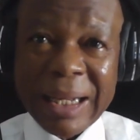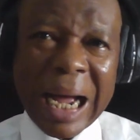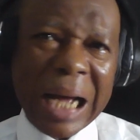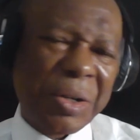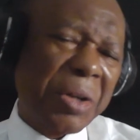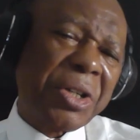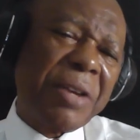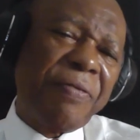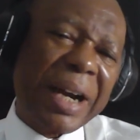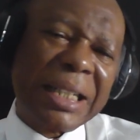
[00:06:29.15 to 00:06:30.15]
and also
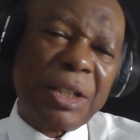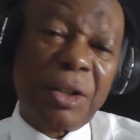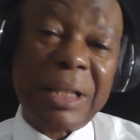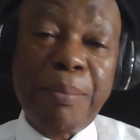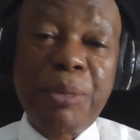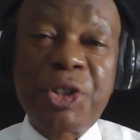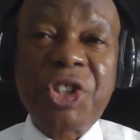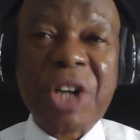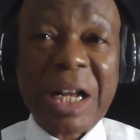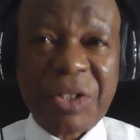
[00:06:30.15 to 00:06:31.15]
invited other
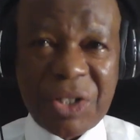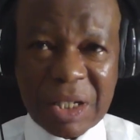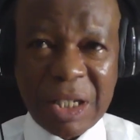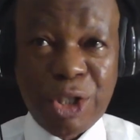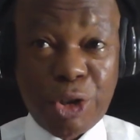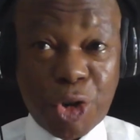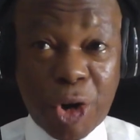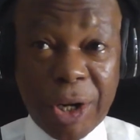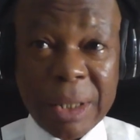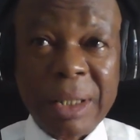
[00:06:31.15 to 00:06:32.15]
musicians to join.